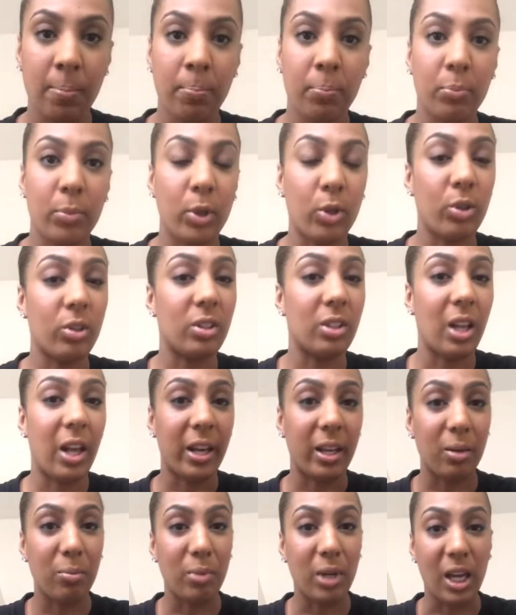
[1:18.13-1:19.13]
Because
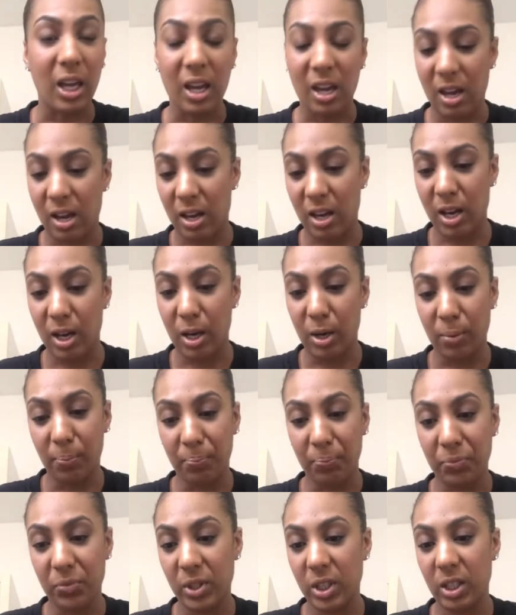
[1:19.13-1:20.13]
like me,
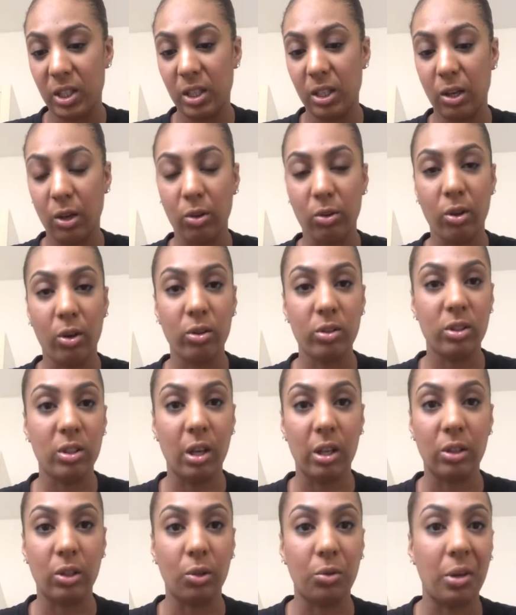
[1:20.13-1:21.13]
you know, those
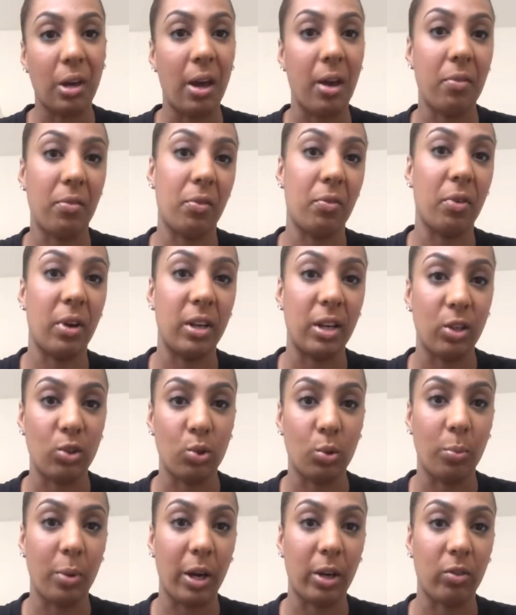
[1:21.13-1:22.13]
that don't have a
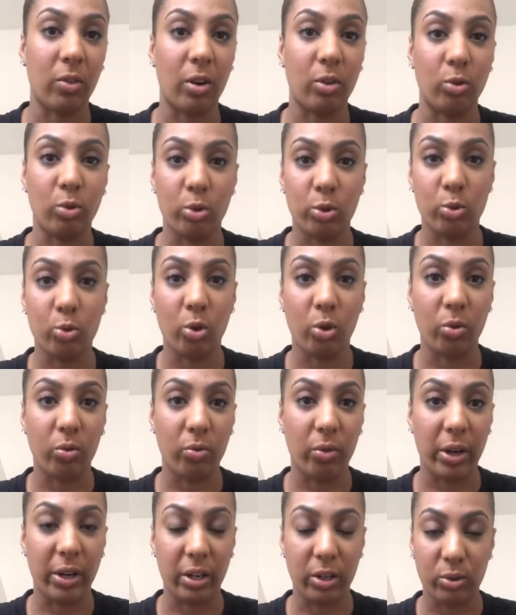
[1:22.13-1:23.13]
financial background or strong
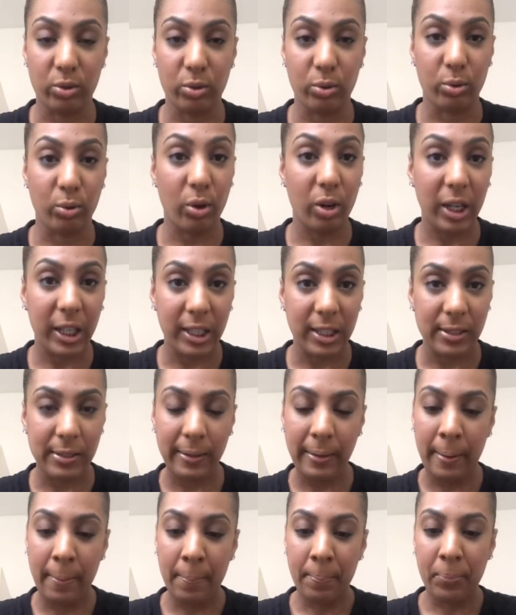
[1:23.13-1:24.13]
financial knowledge,
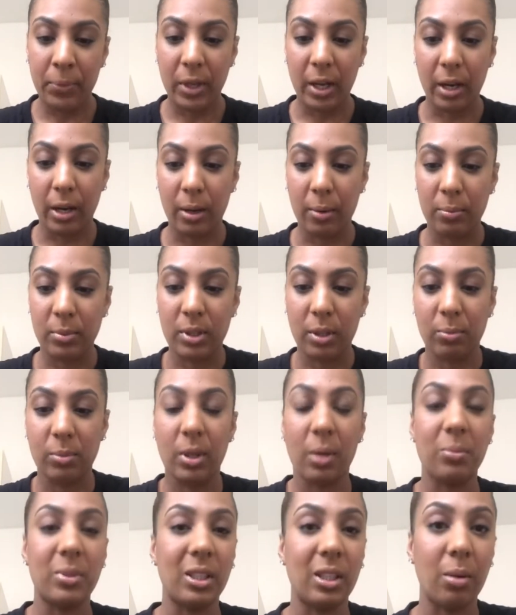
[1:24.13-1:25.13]

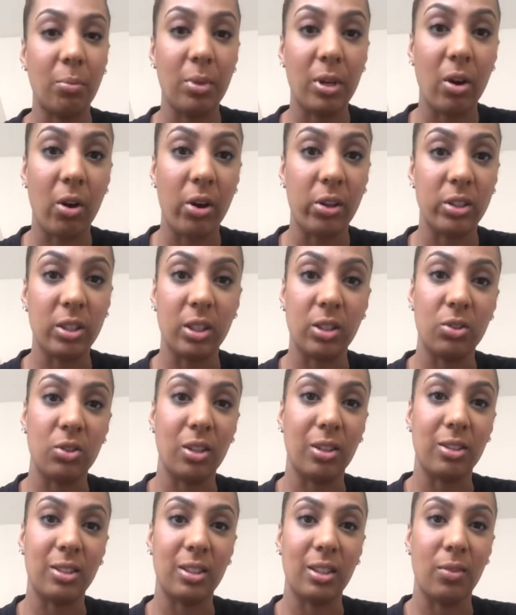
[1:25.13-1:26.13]
sometimes it can be hard to
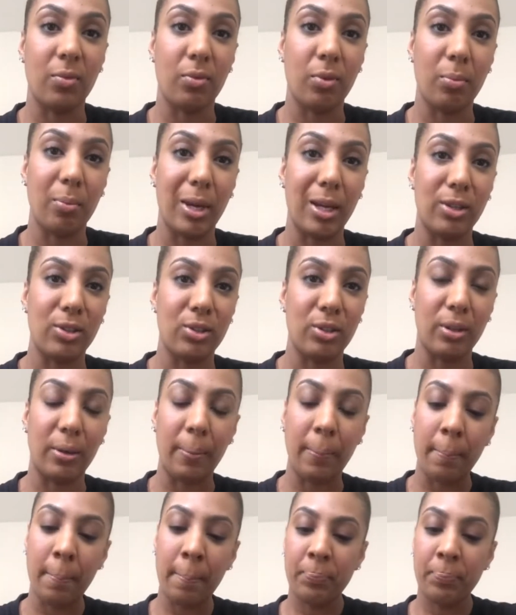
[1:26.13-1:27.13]
ingest the information.
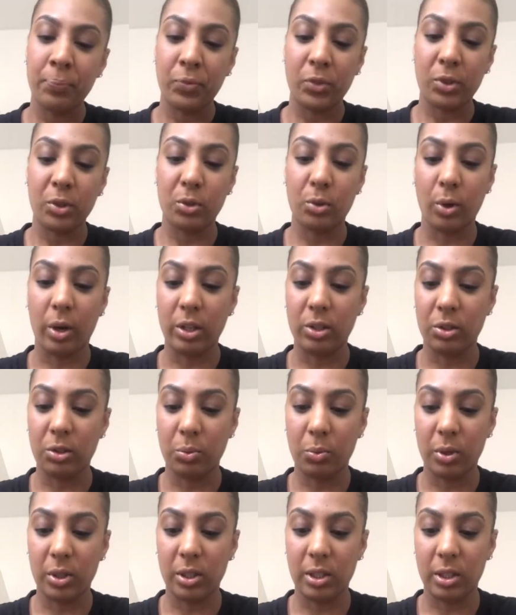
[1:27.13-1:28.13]
So I just
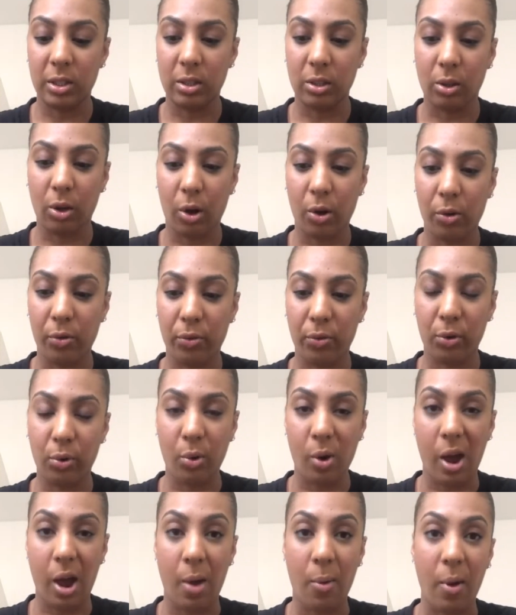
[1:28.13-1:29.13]
wanted to go through
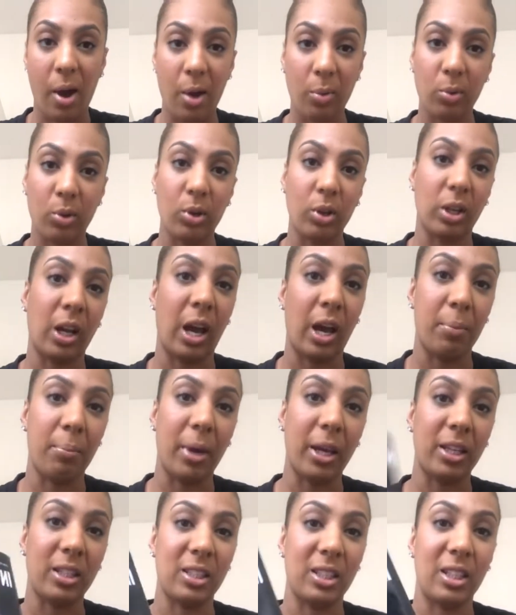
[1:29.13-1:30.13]
how I would look at a
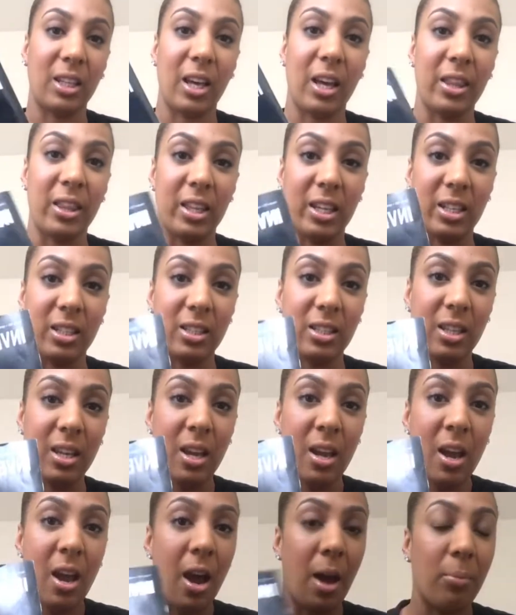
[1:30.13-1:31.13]
magazine like this.
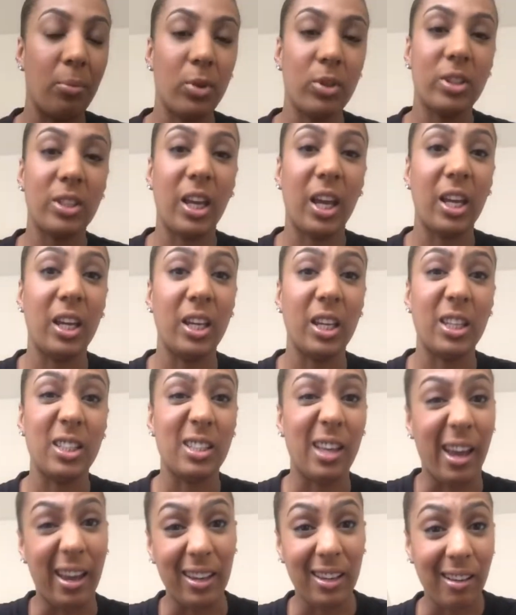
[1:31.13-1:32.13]
I'm not saying it's
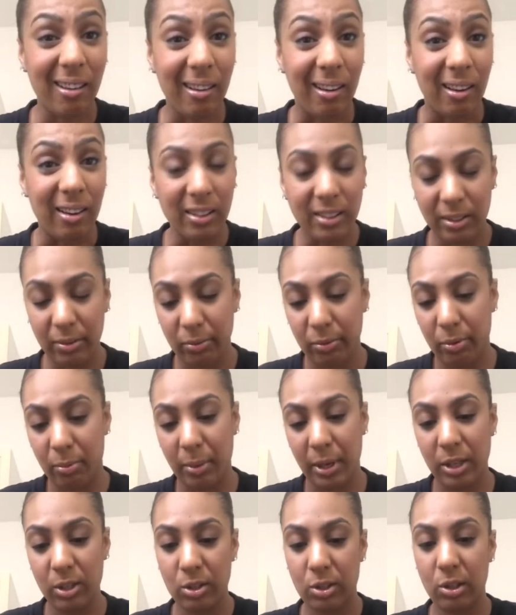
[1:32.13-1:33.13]
A-class
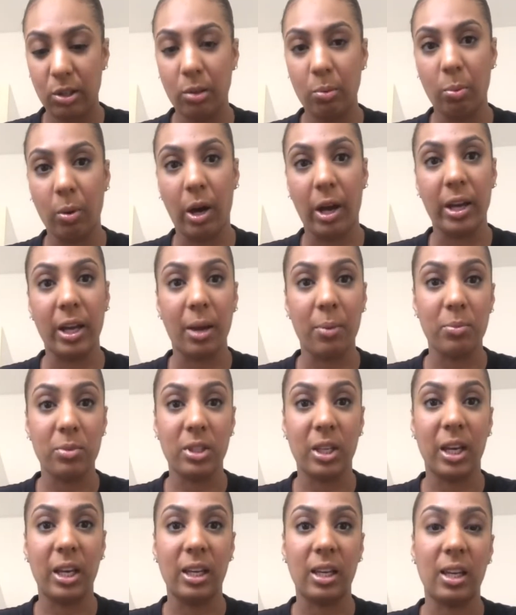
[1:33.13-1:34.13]
information, but I am
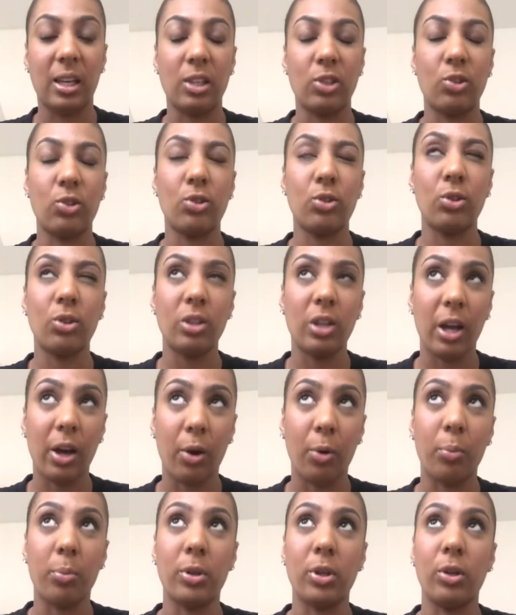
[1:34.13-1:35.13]
saying it should
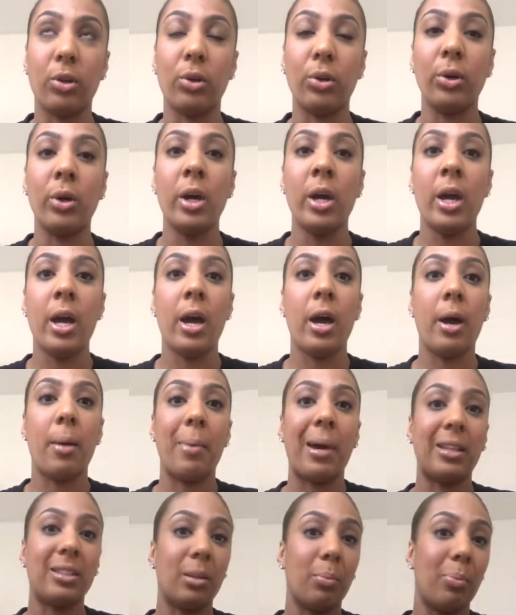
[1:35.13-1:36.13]
help you
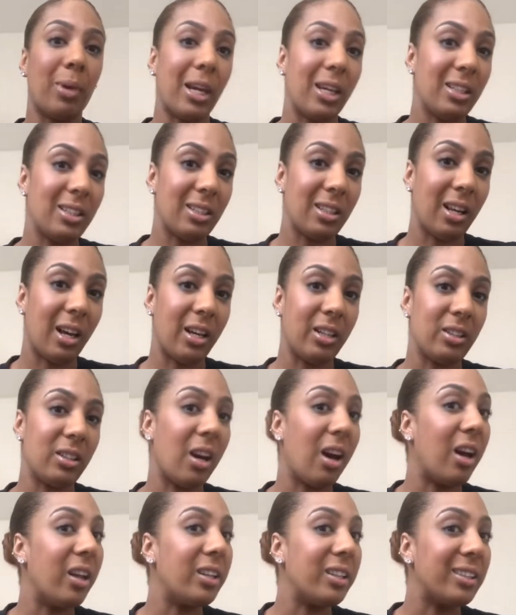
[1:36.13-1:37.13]
as a baseline to
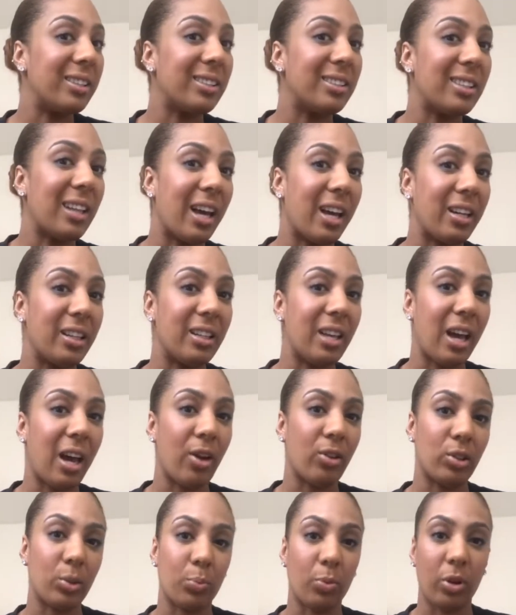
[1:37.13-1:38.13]
understand how
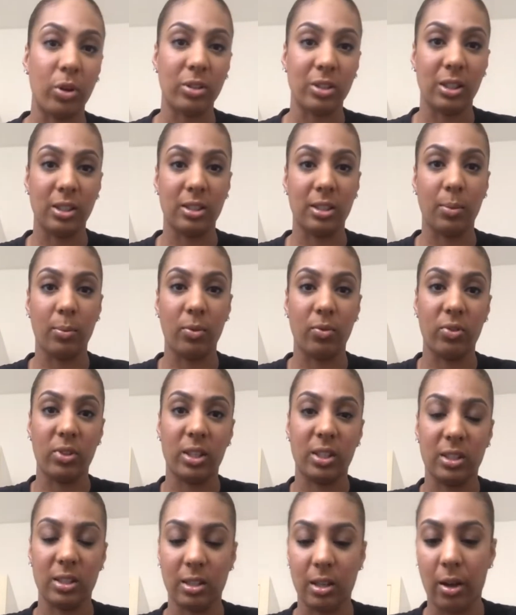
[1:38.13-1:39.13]
to process some of
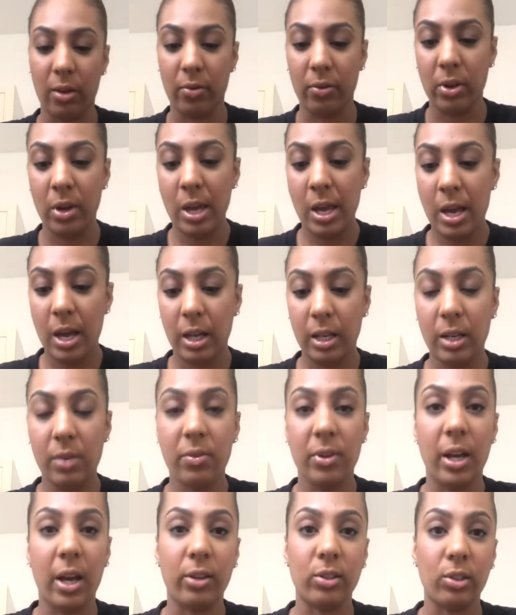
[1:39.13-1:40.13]
this stuff, and even
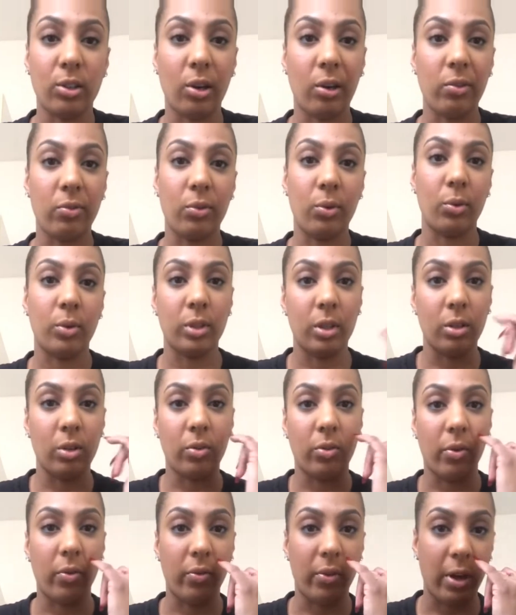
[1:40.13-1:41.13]
how to go forward and look
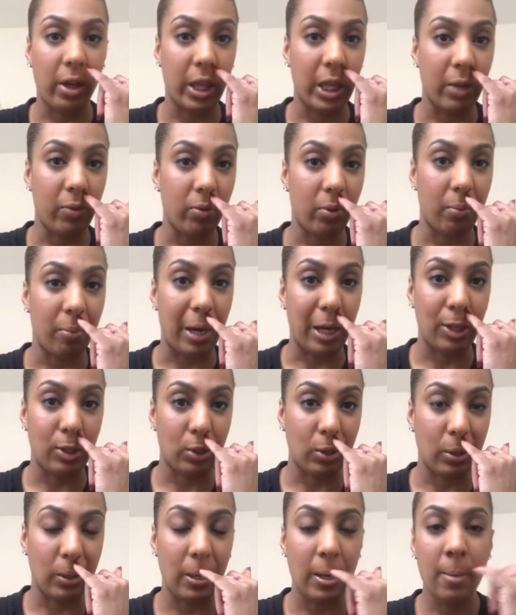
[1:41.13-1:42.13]
for further
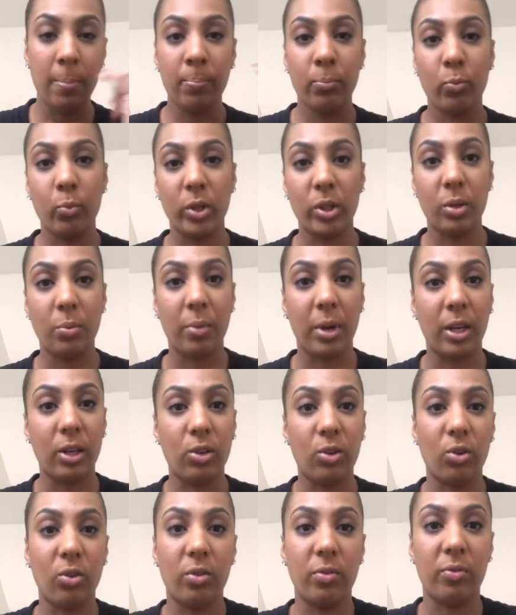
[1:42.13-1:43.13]
information when you make
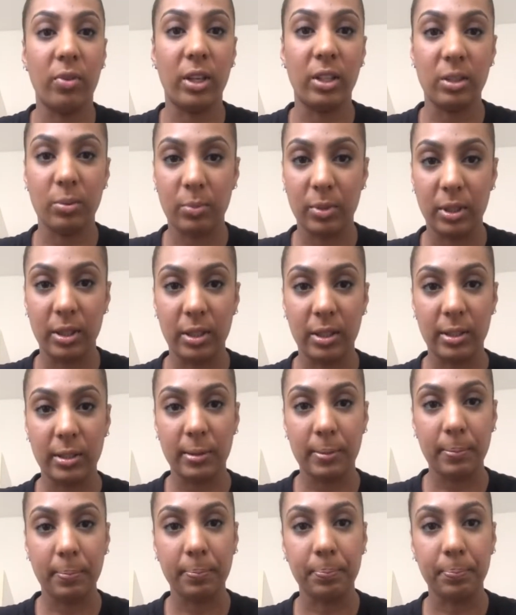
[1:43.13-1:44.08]
your investments.